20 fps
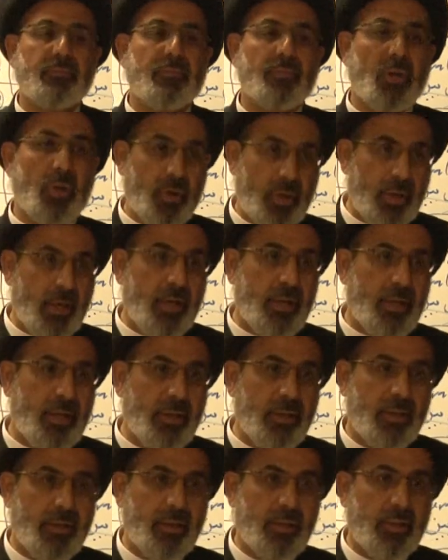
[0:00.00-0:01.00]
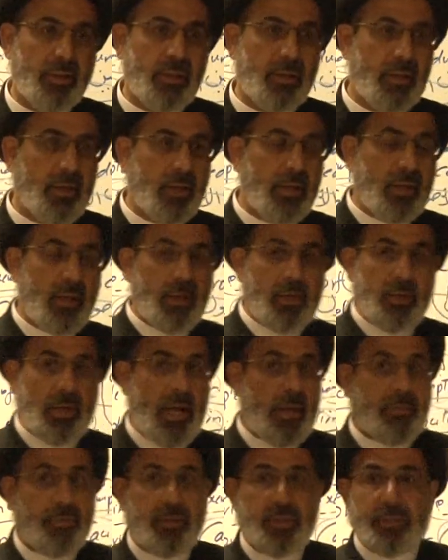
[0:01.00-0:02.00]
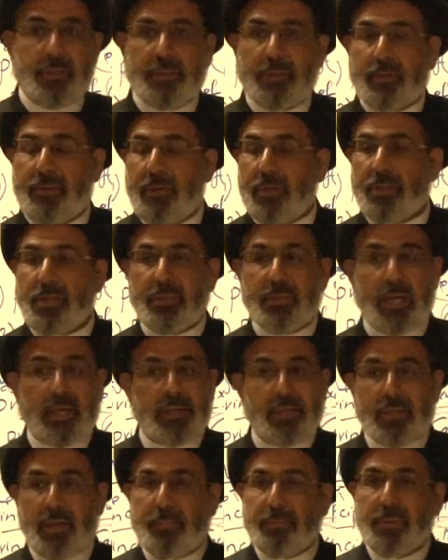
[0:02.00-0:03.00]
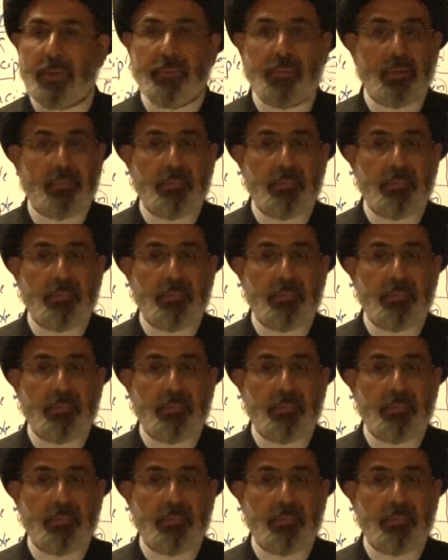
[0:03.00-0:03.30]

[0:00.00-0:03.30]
Okay? And this is acceptable